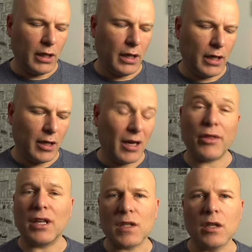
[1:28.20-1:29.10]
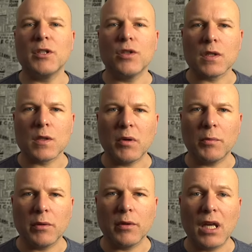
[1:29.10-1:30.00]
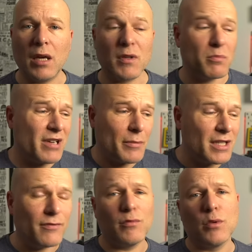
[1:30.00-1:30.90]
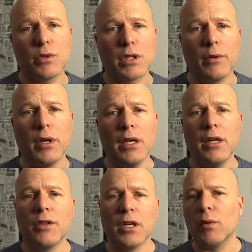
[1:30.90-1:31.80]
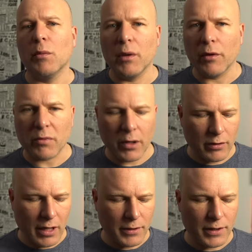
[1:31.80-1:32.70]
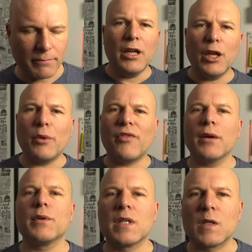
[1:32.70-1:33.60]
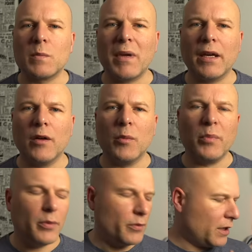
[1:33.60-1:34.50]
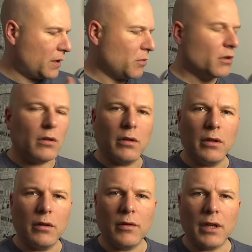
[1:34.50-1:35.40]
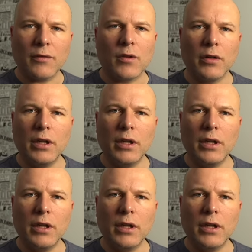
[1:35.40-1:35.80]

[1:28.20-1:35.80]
I think it's going to be just as popular with gamers, perhaps even more so than it will be with programmers. Now, if I was to spec up this model that I've got